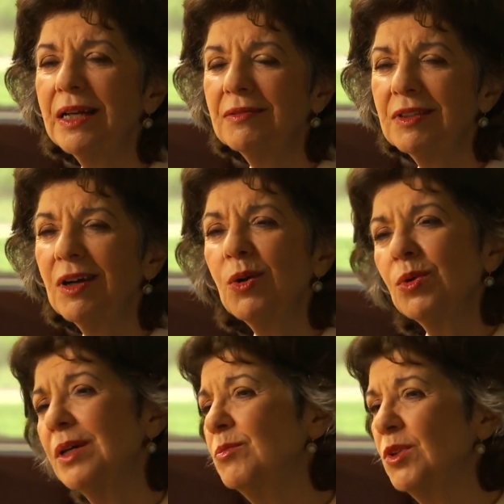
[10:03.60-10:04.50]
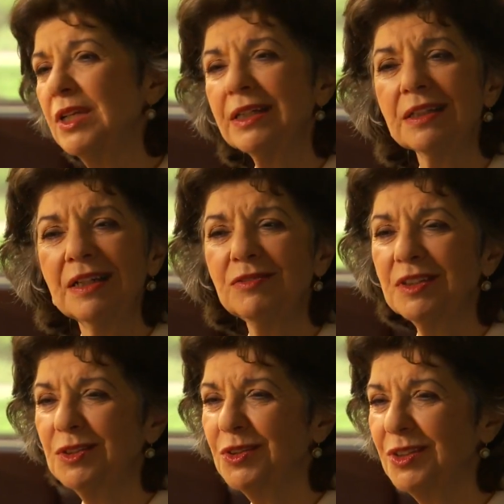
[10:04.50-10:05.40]
heaven a whole lot more like life
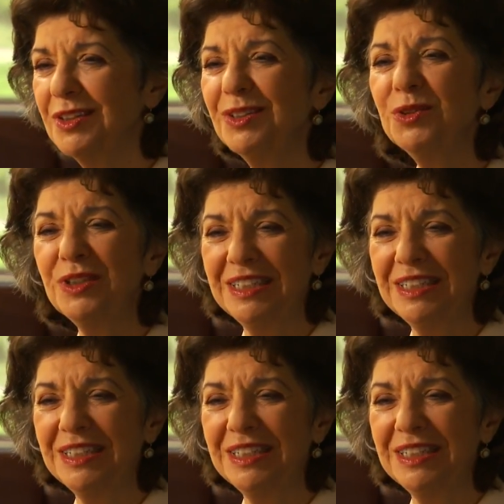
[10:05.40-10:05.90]
on earth, and who